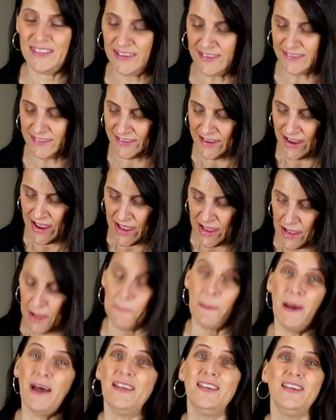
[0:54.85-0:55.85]
this
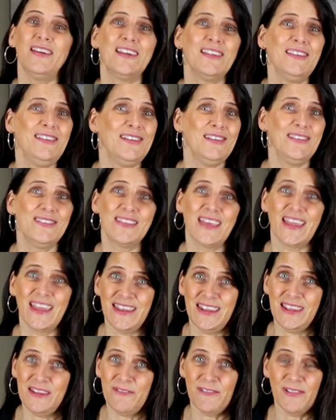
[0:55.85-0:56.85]
but you can use
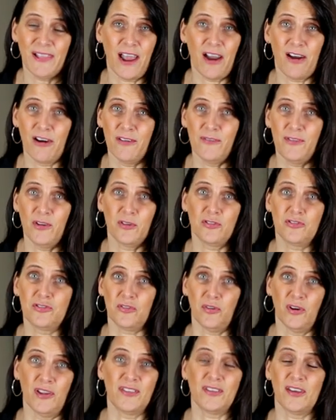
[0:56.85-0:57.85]
any flour of your
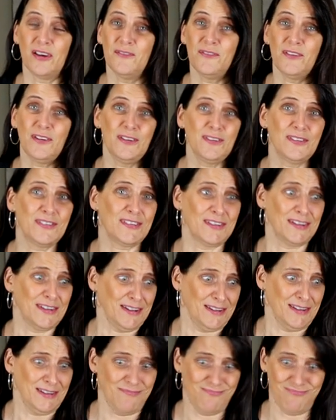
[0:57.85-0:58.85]
choice. I've used
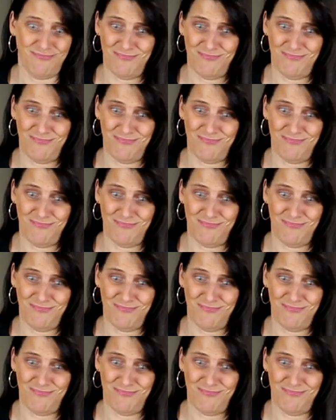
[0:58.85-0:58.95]
a,